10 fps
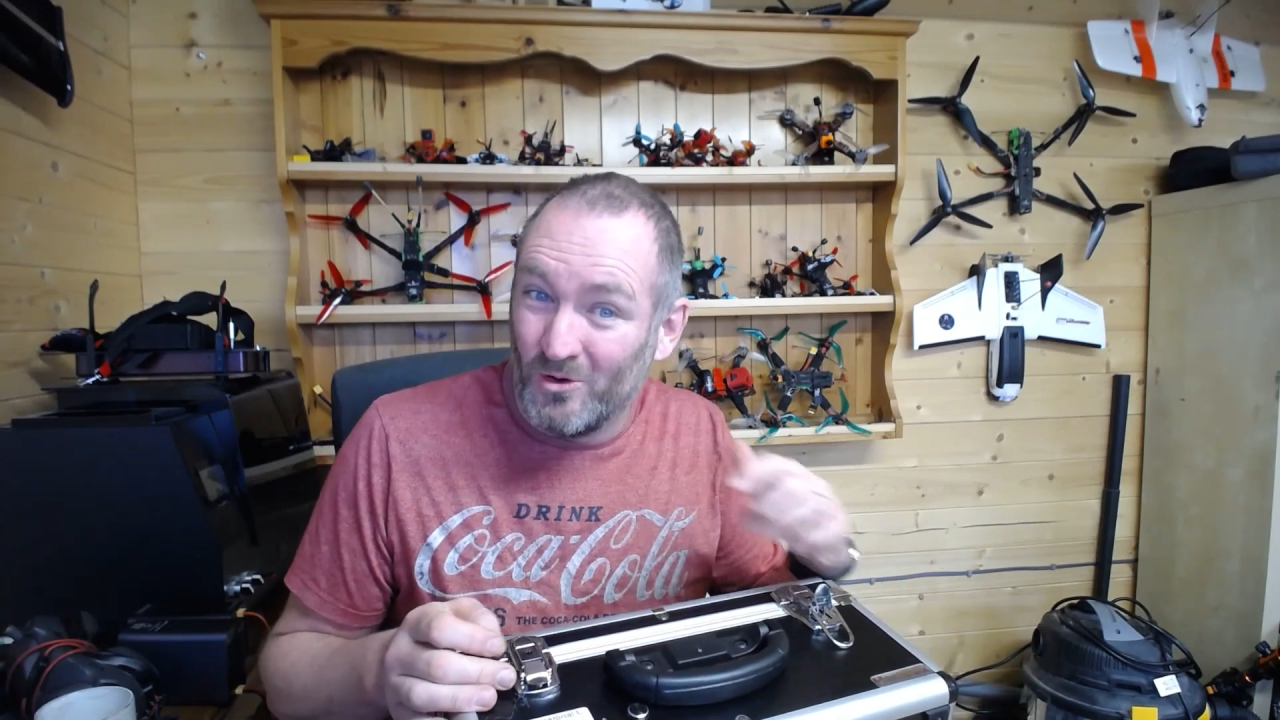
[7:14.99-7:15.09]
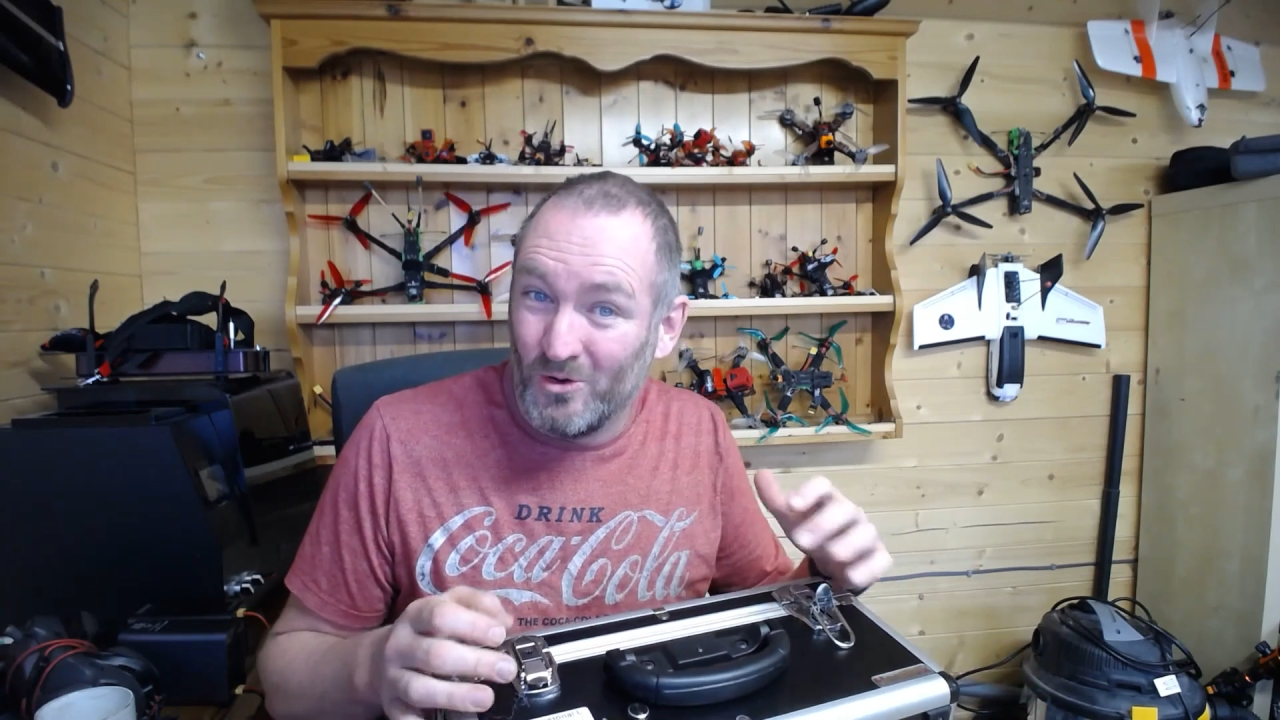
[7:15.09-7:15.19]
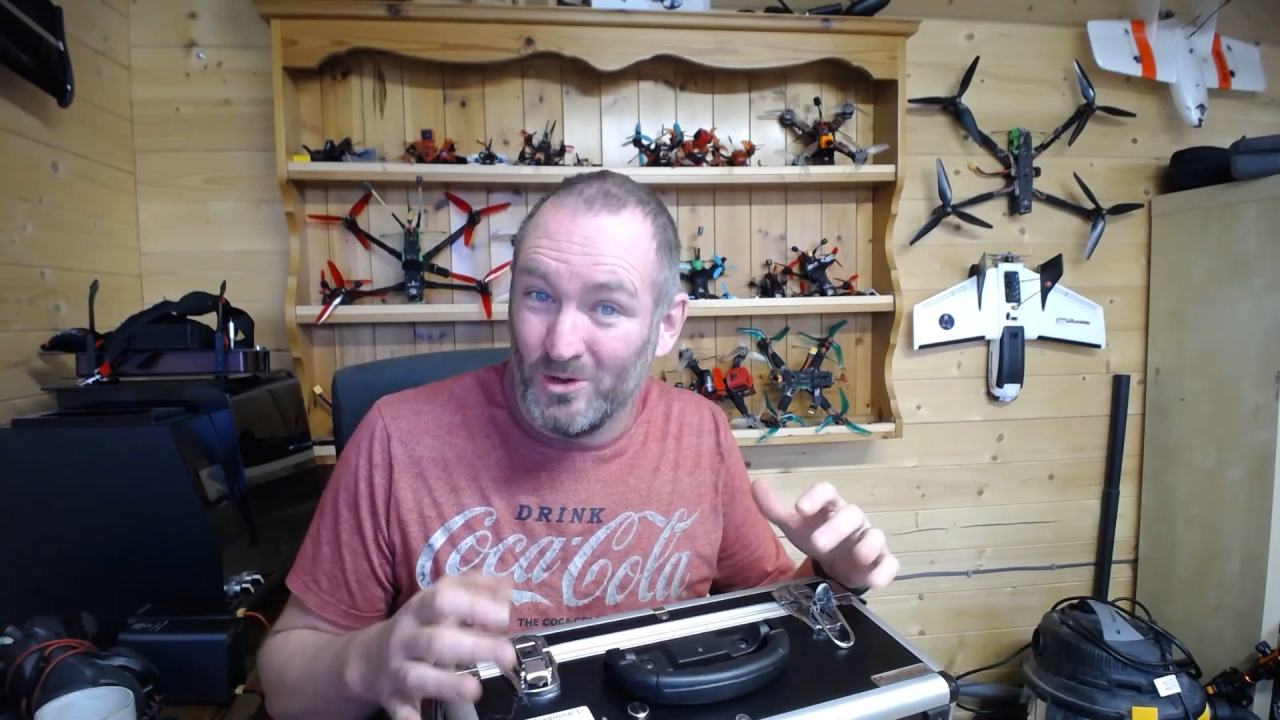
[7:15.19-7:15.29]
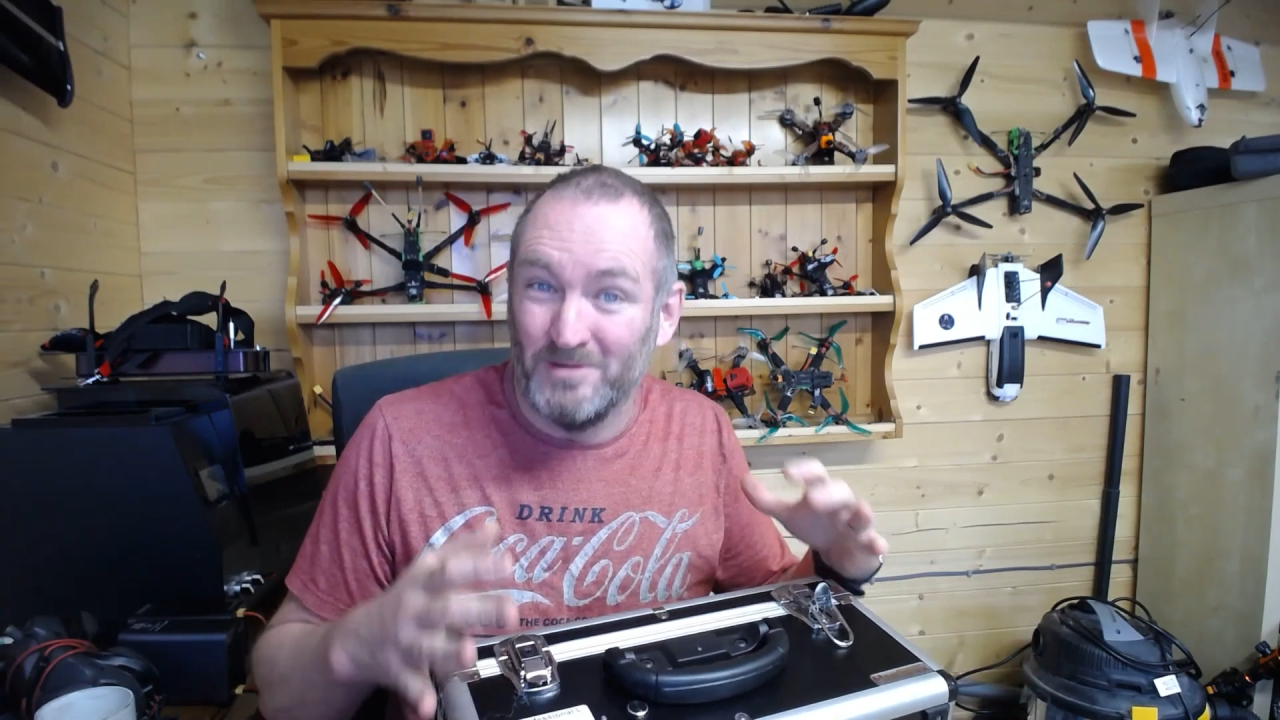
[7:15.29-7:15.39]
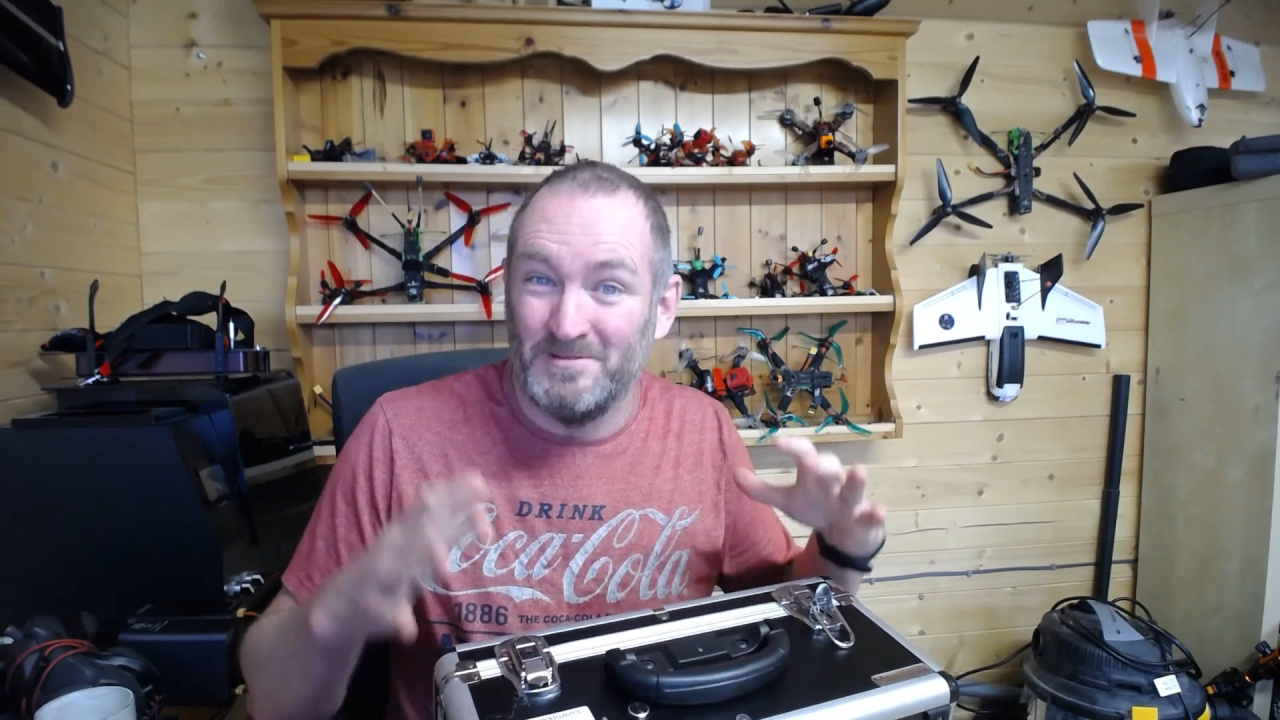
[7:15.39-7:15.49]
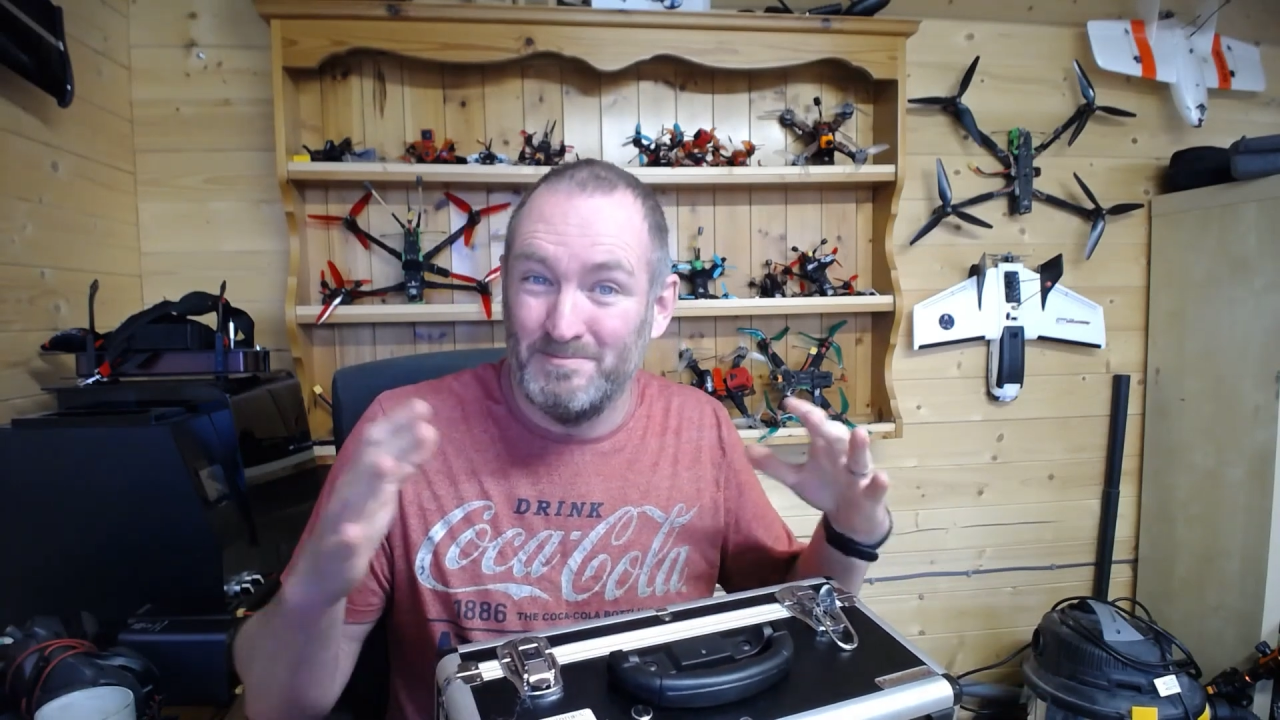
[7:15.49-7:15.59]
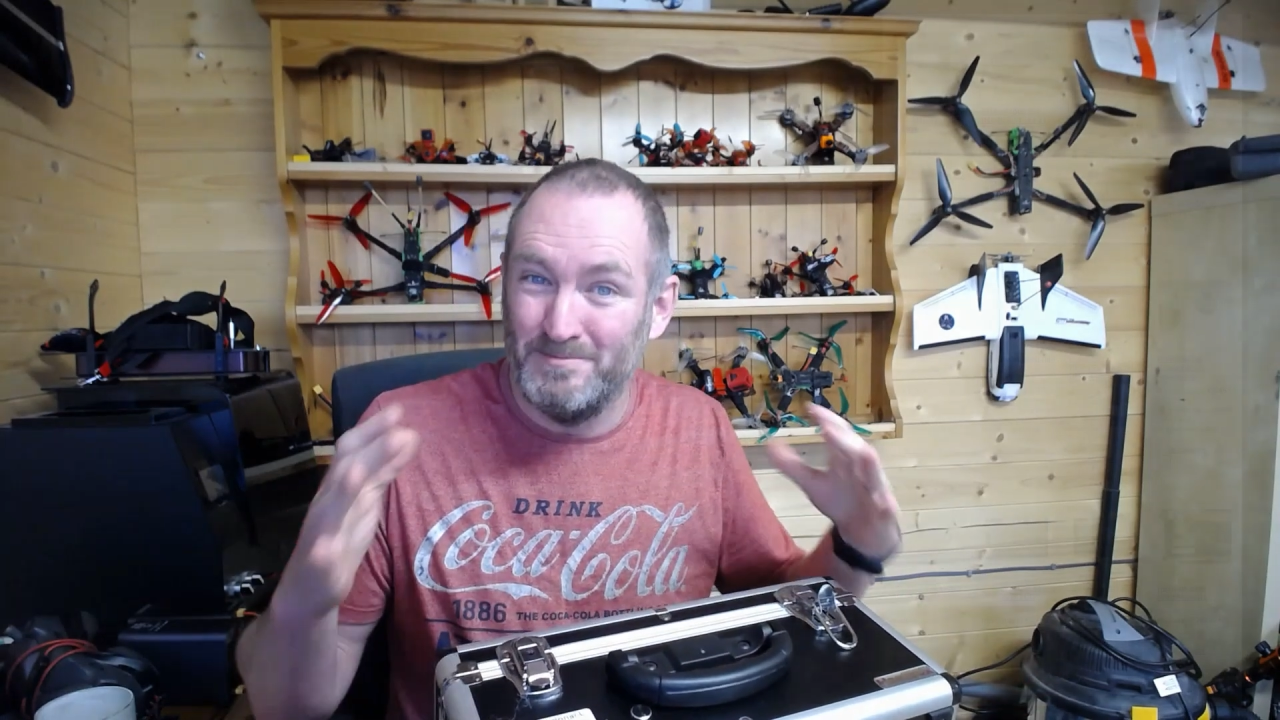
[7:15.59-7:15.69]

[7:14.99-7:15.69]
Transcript: all of the